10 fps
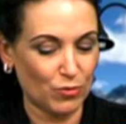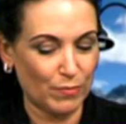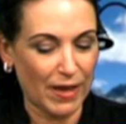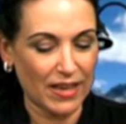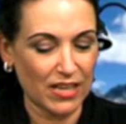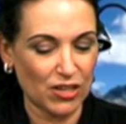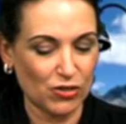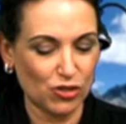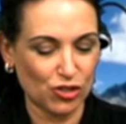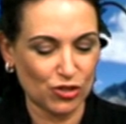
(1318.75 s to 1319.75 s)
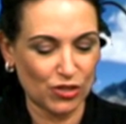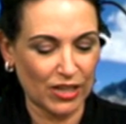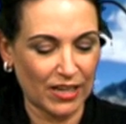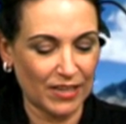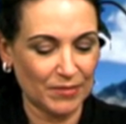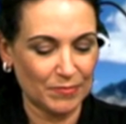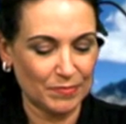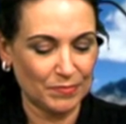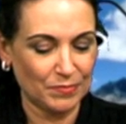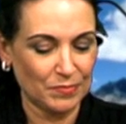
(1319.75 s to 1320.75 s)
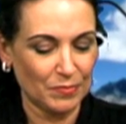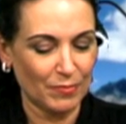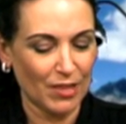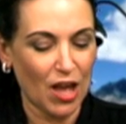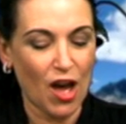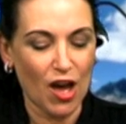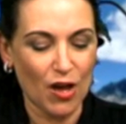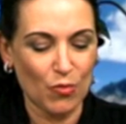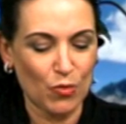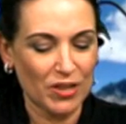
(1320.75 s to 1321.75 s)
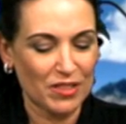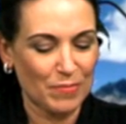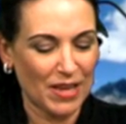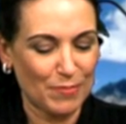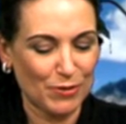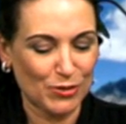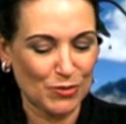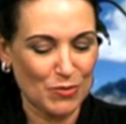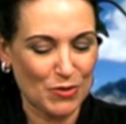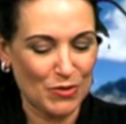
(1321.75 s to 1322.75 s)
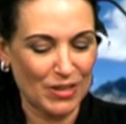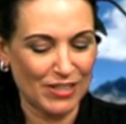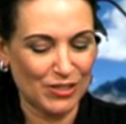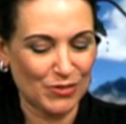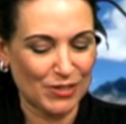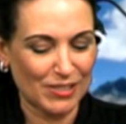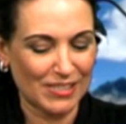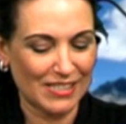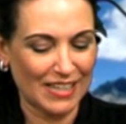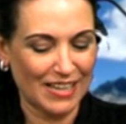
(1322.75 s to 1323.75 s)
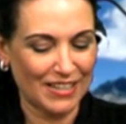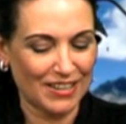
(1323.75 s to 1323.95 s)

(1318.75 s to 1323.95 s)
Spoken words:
back in New Jersey. One of the papers quoted you as saying